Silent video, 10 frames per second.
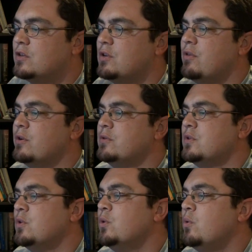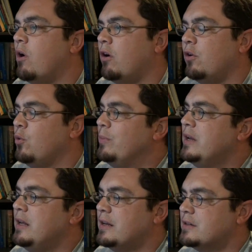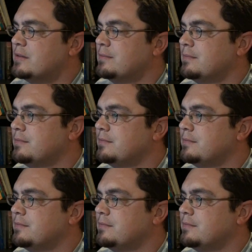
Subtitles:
to those who are obedient.